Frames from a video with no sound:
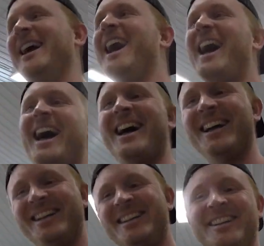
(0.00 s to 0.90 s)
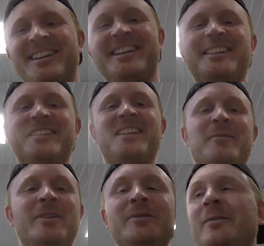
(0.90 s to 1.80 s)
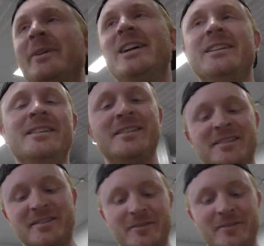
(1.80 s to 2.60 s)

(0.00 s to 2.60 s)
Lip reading: That's how we do it, man. So